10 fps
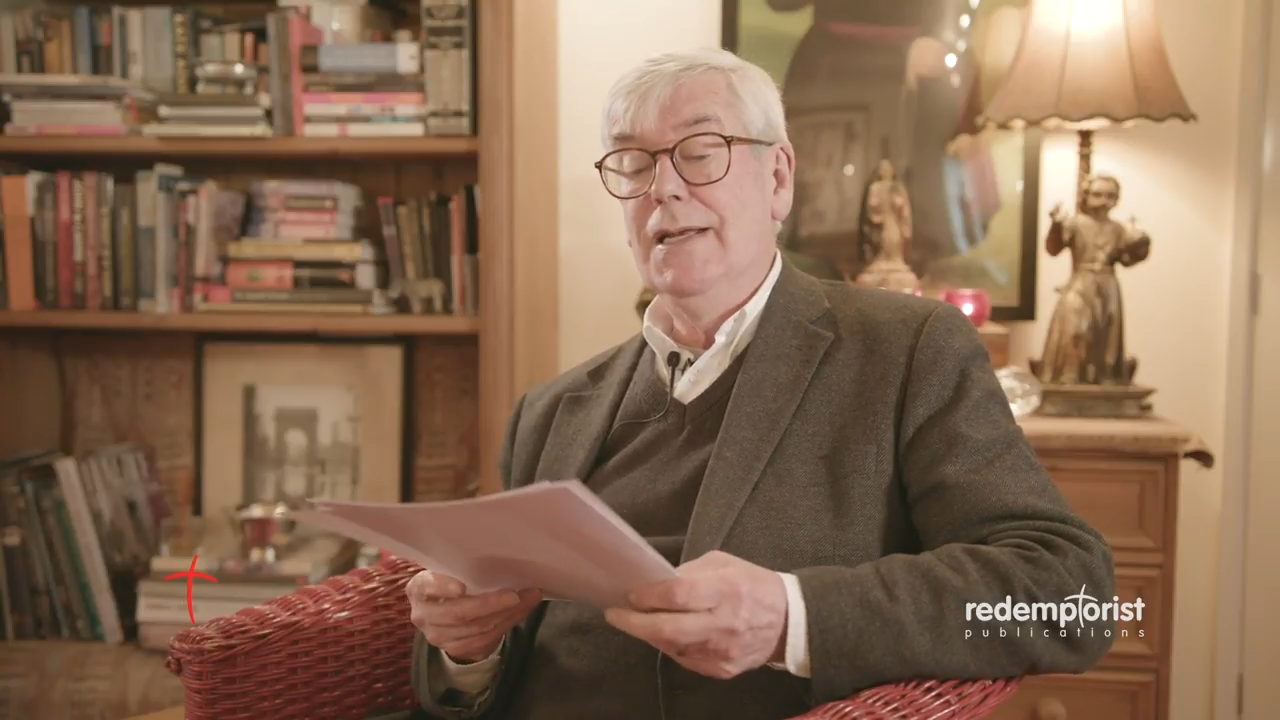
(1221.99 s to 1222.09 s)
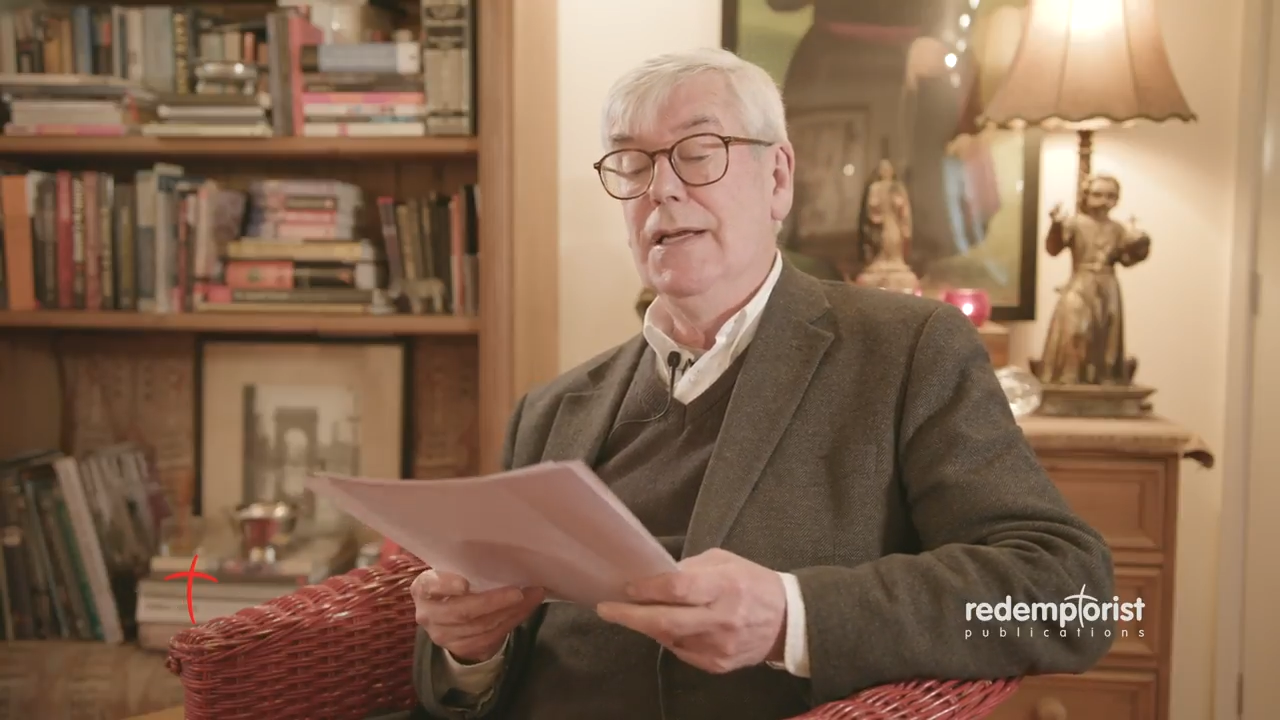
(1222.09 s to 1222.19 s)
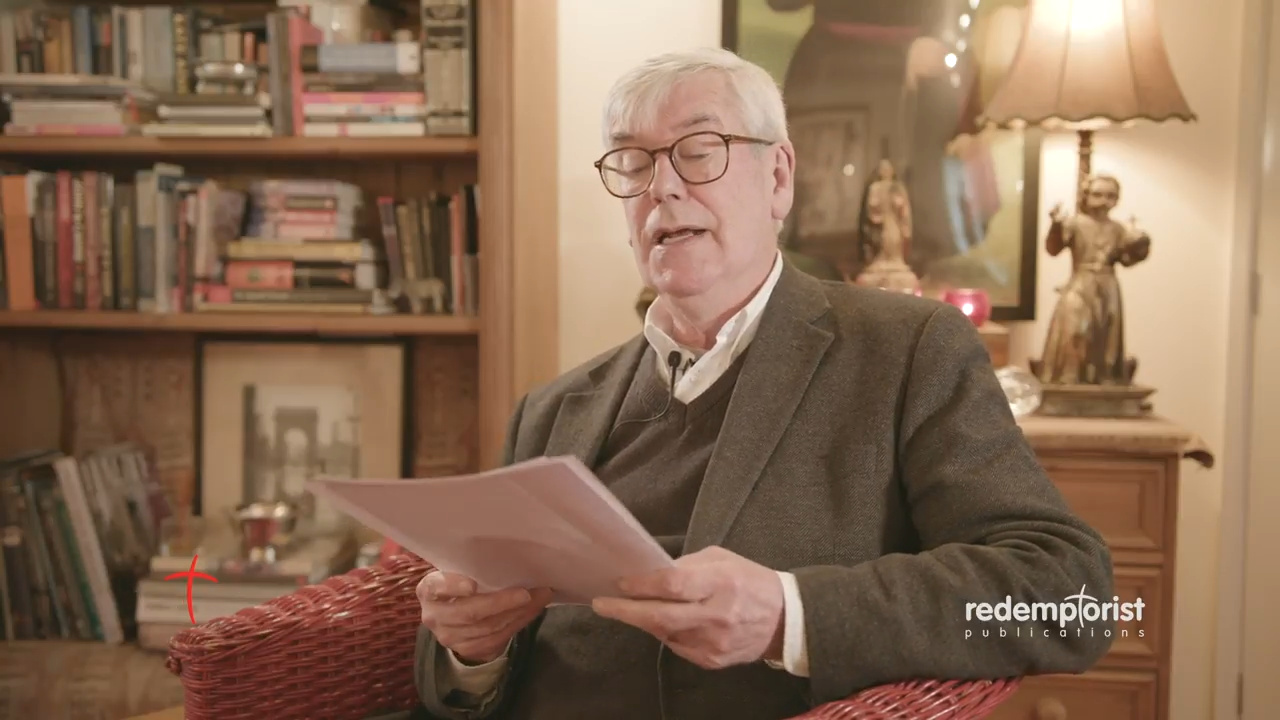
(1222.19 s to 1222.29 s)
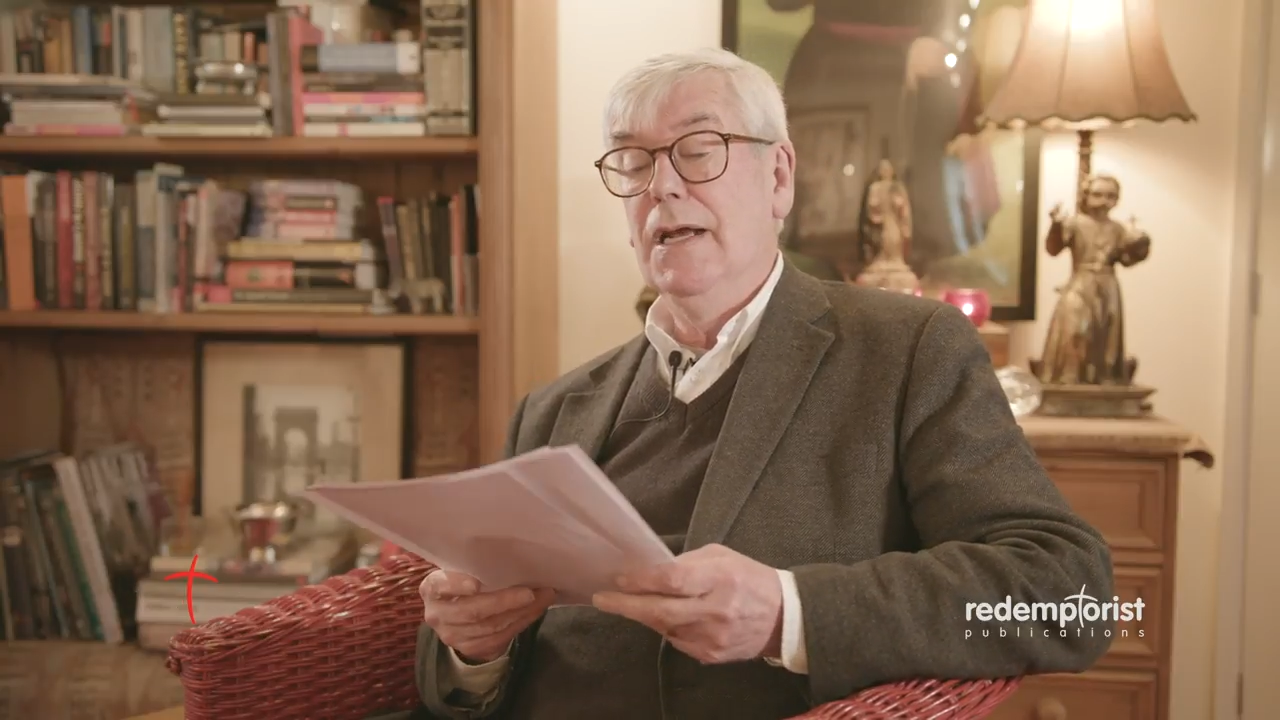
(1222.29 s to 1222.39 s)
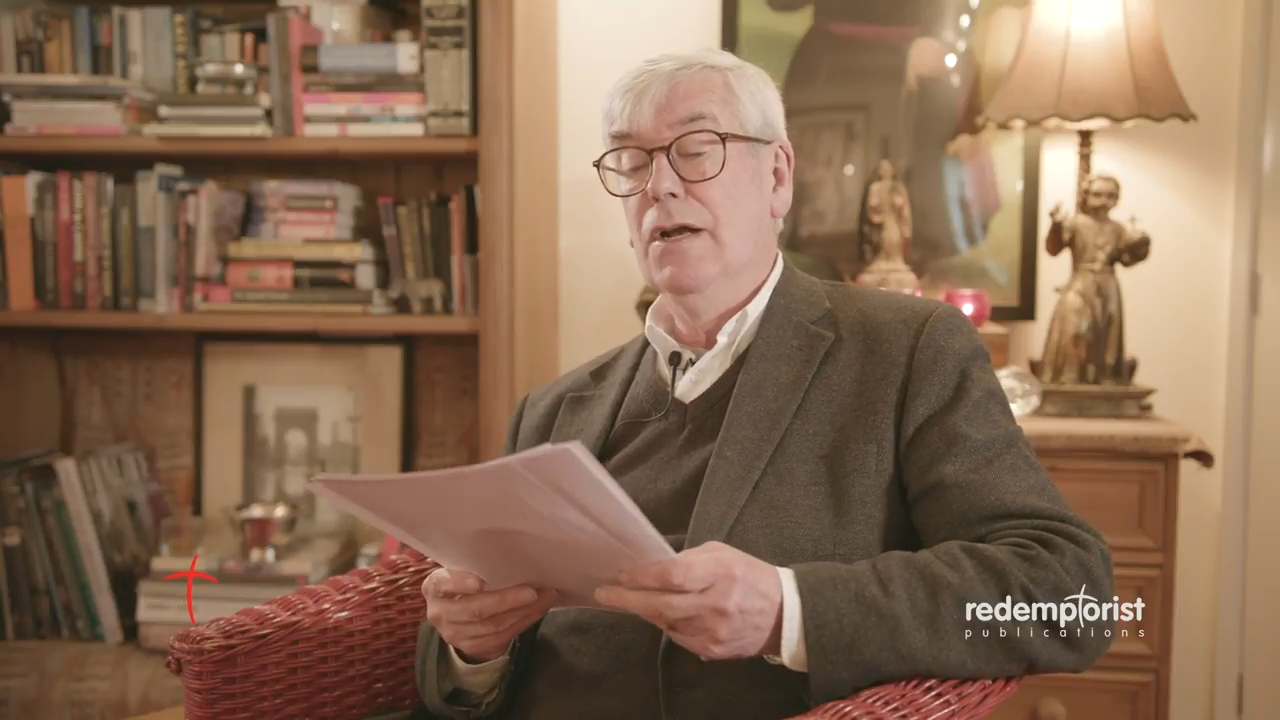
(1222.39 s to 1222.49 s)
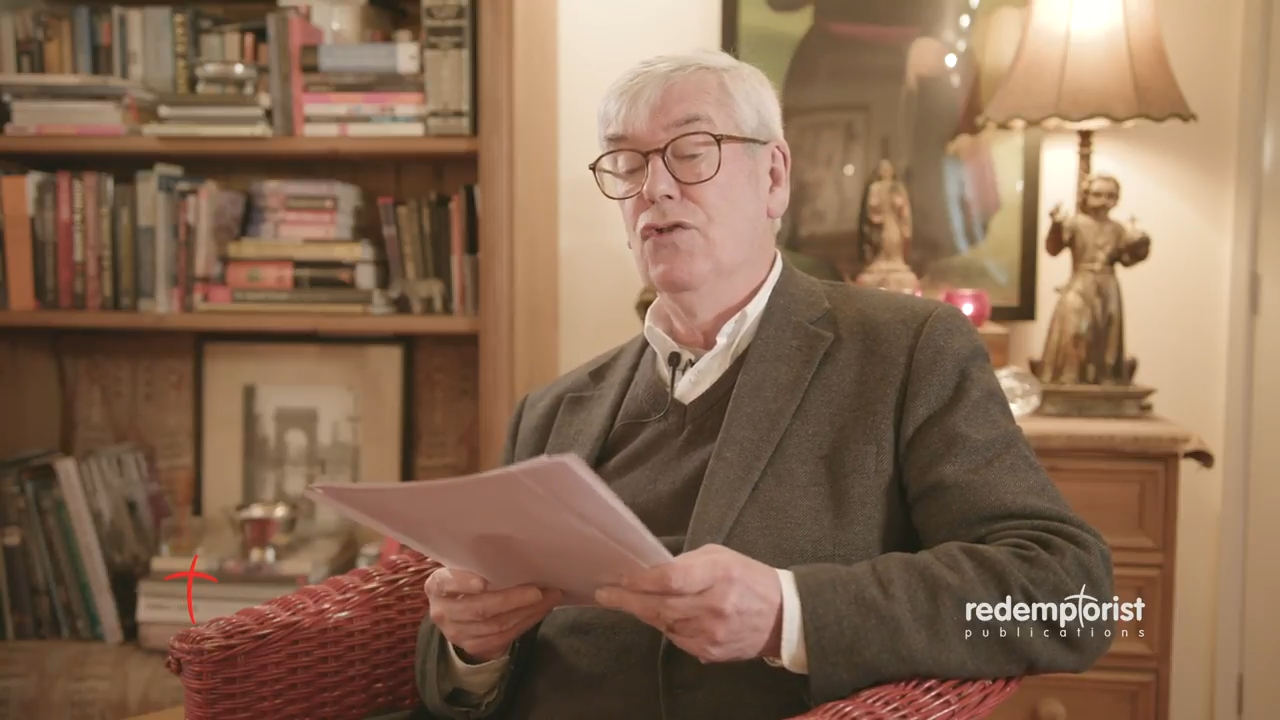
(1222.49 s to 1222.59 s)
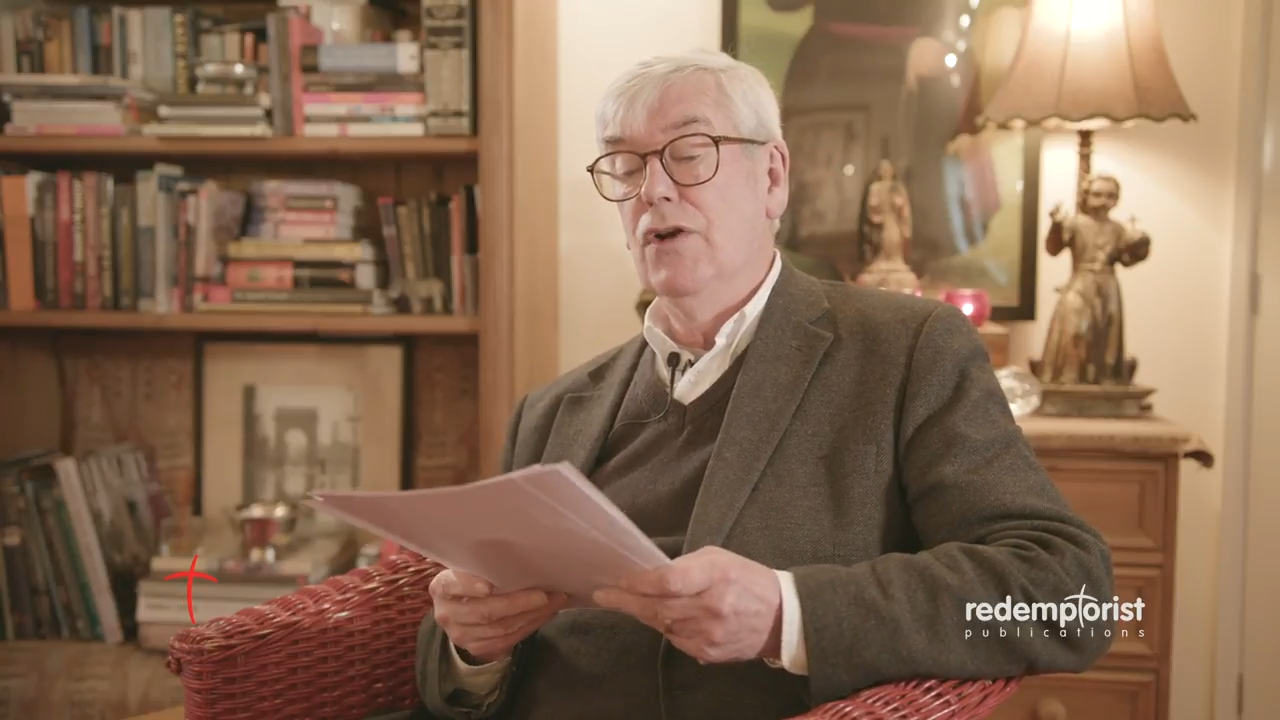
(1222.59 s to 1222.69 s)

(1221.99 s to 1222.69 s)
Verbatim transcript: eating and